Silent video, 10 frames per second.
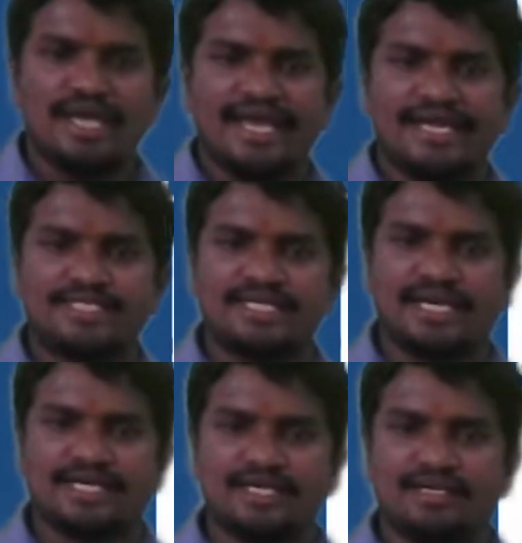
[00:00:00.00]

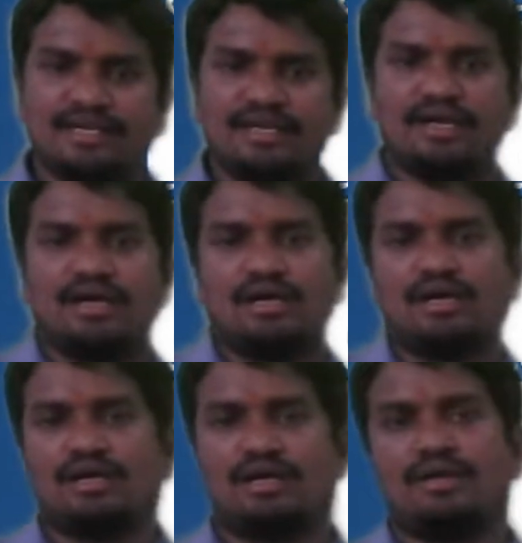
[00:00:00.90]
exact
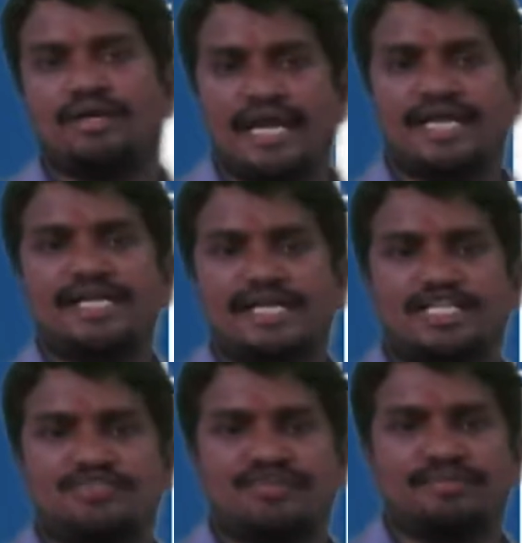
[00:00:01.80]
data
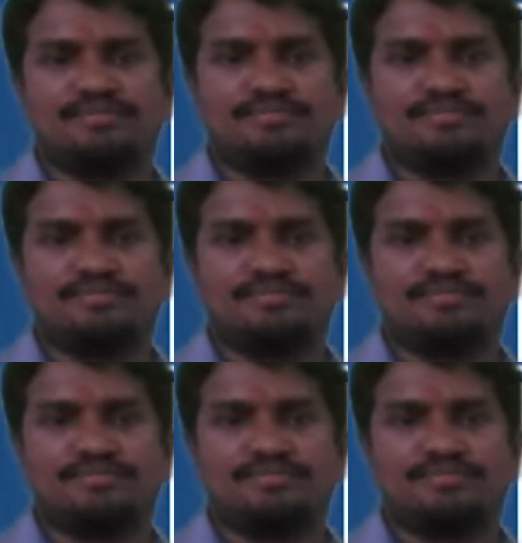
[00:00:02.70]
transfer.